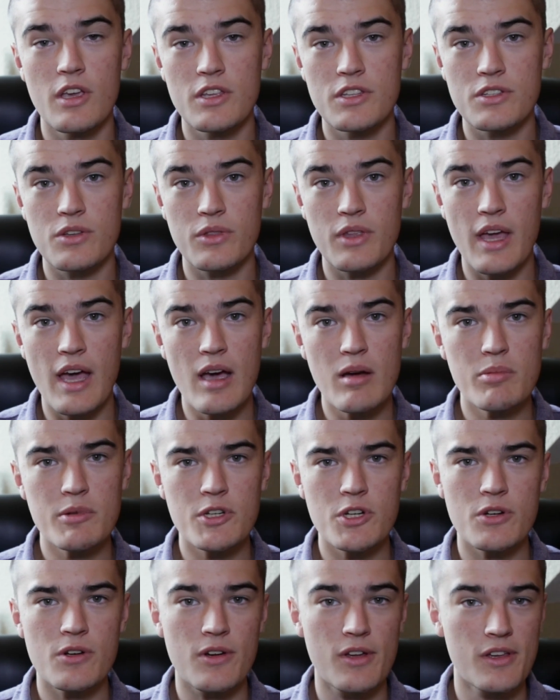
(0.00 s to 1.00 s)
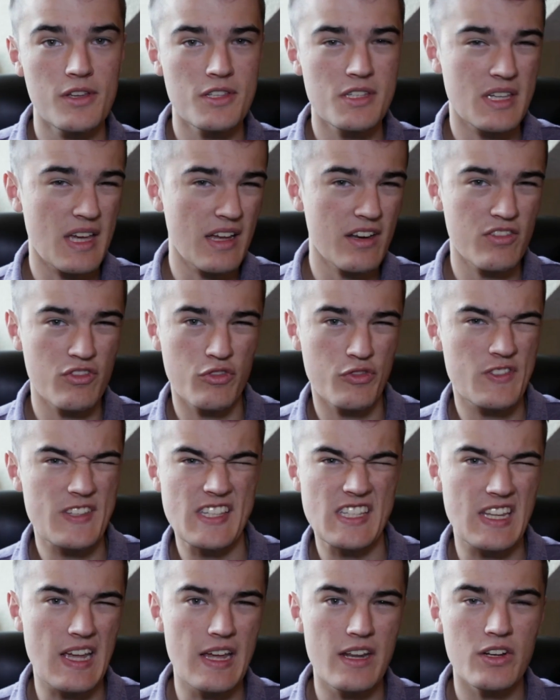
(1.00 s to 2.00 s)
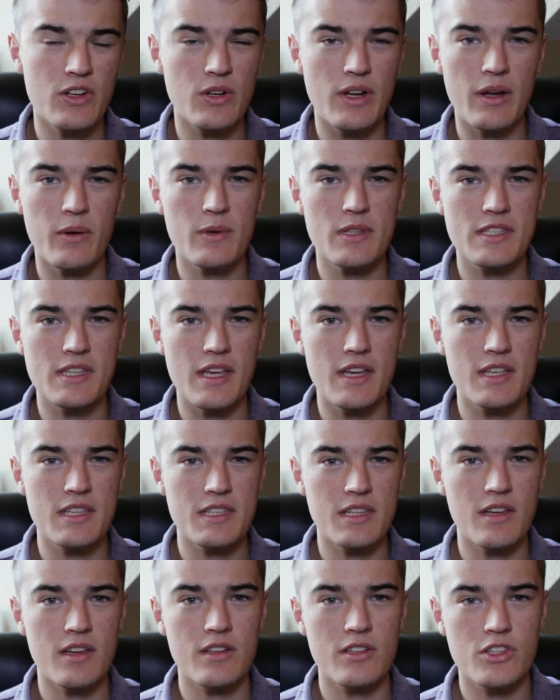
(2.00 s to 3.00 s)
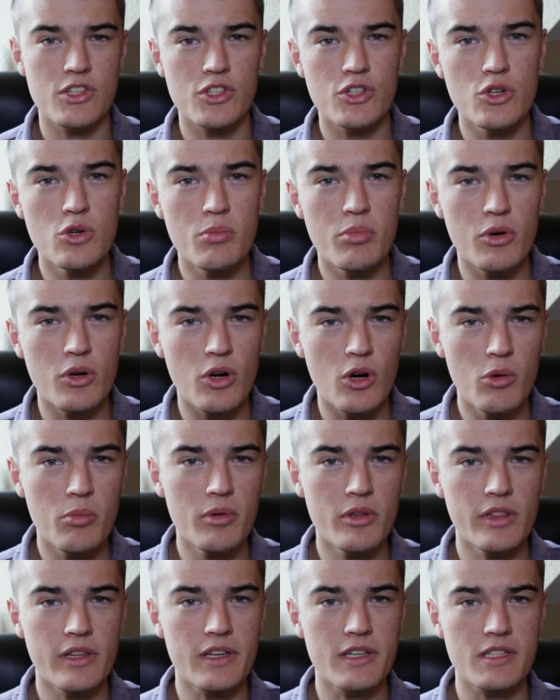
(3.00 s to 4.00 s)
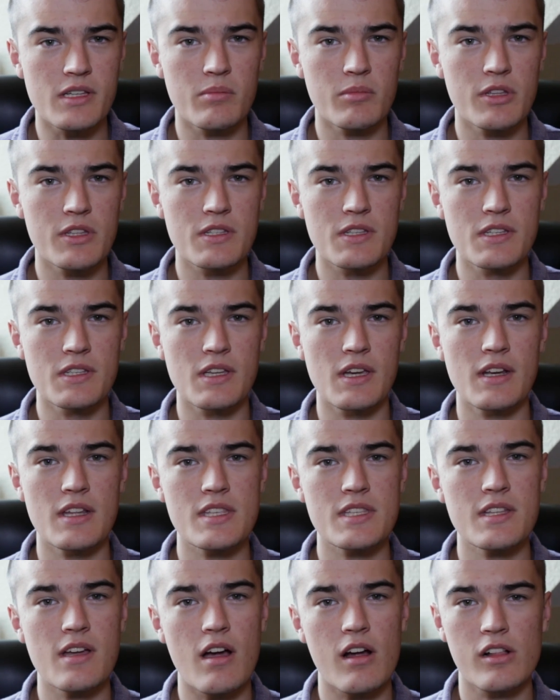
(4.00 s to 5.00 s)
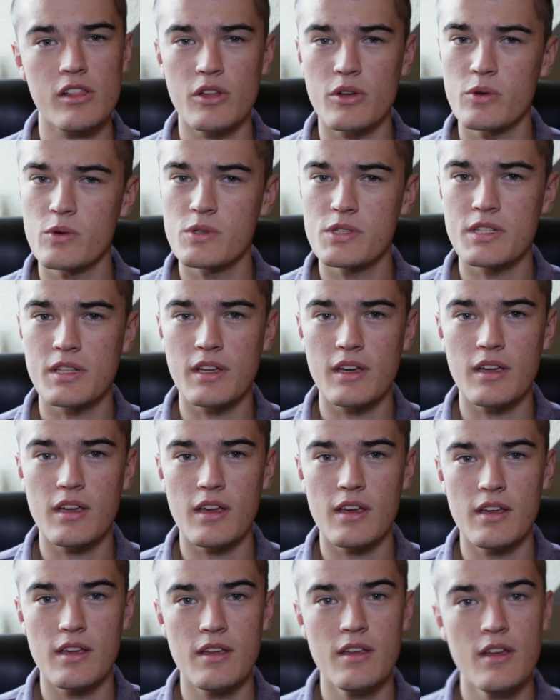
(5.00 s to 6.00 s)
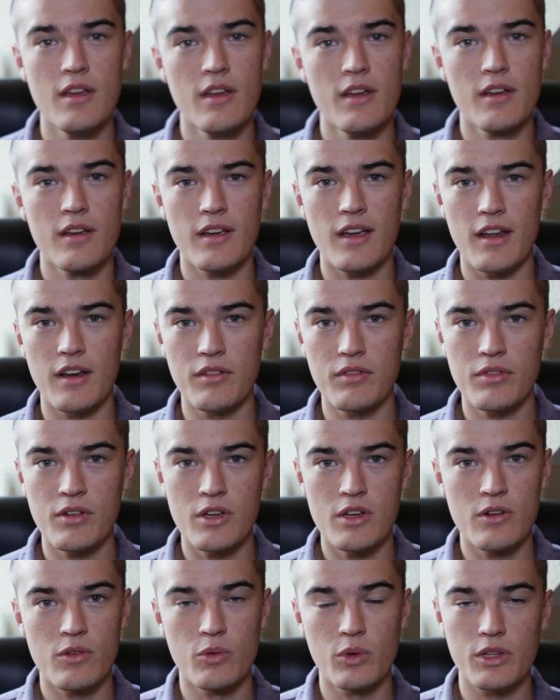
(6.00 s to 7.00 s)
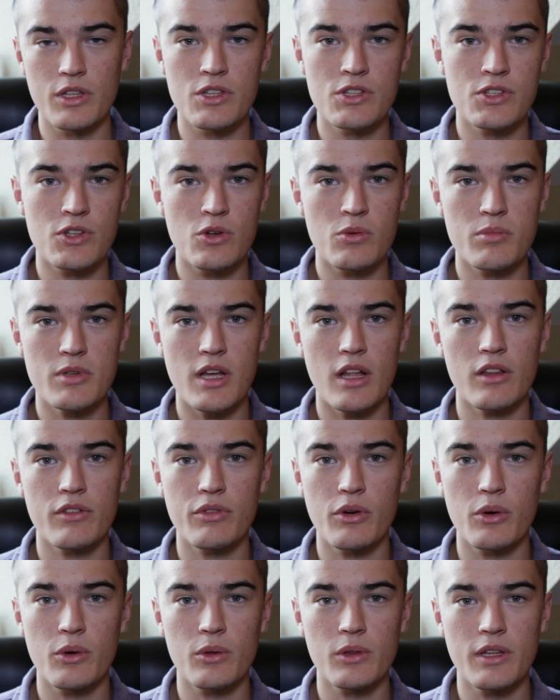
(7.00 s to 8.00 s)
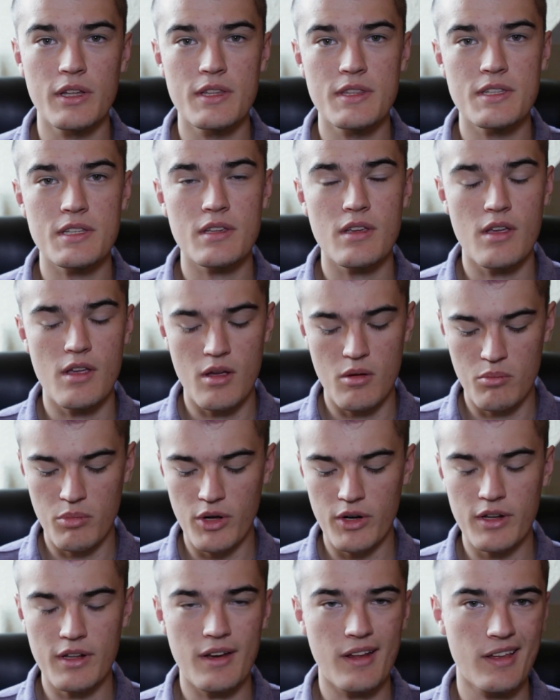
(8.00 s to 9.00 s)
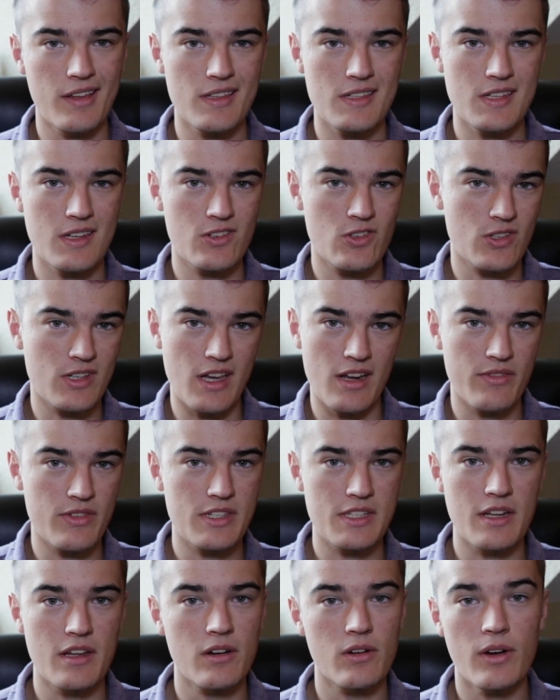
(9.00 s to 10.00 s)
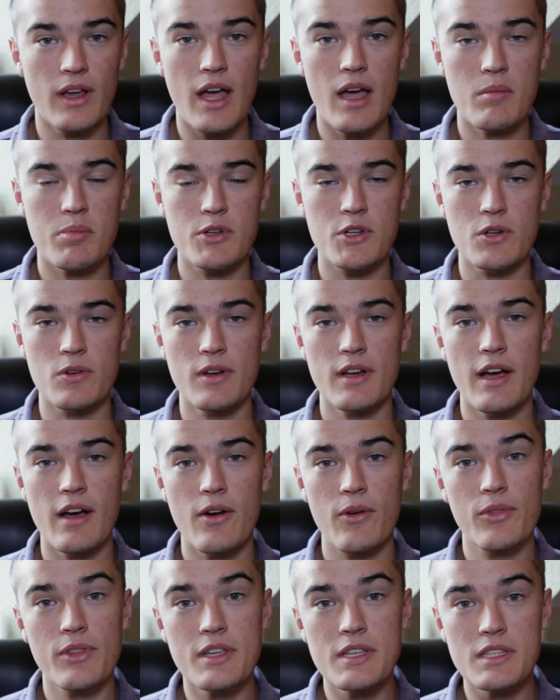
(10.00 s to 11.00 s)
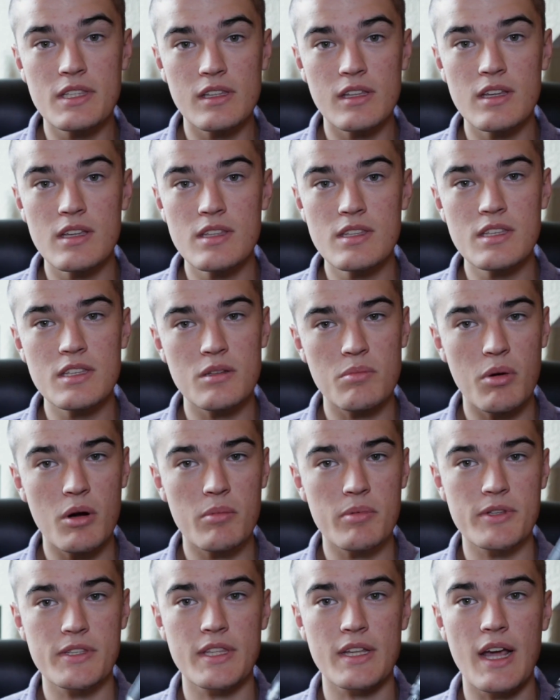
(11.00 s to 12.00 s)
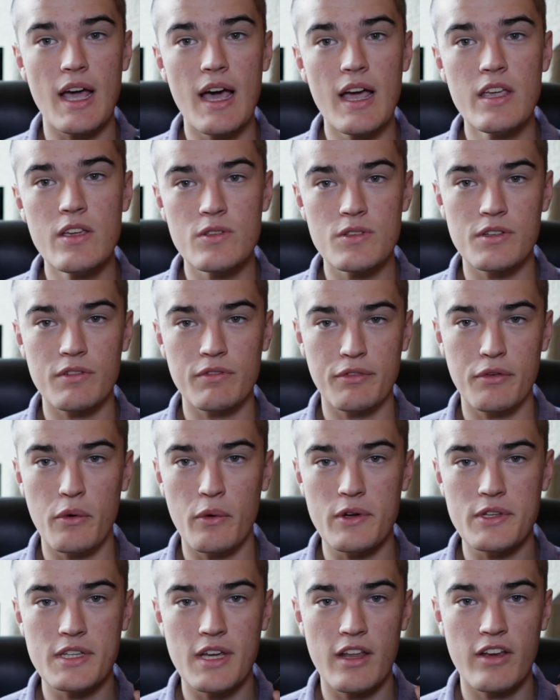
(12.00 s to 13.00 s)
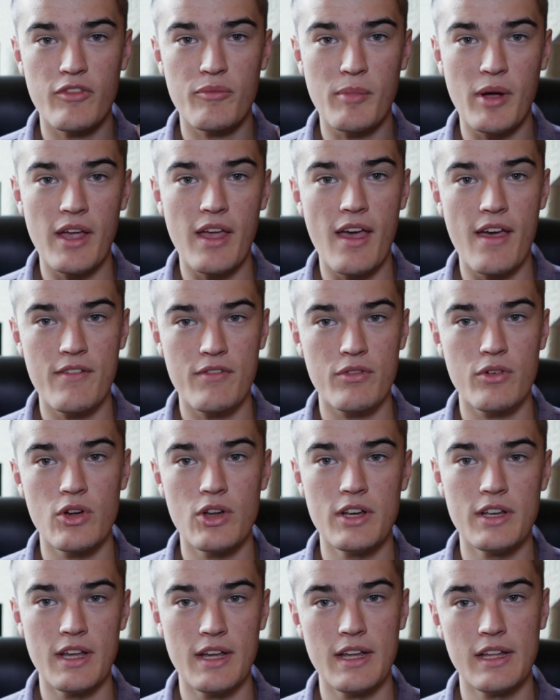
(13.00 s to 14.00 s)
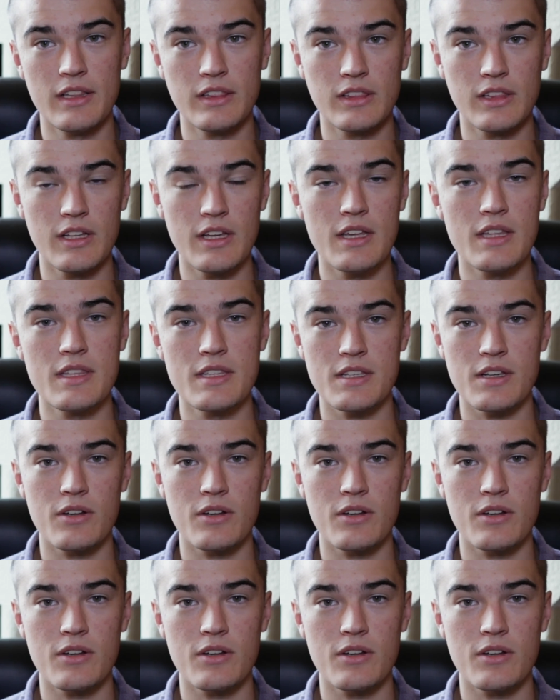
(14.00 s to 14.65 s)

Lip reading: So the aperture is kind of standard, I would say. It's not super open like some lenses, and it's not closed like a kind of really zoomed telephoto lens, but it is just kind of a standard aperture. Now, this lens, the purpose that I use it for is kind of my everyday lens.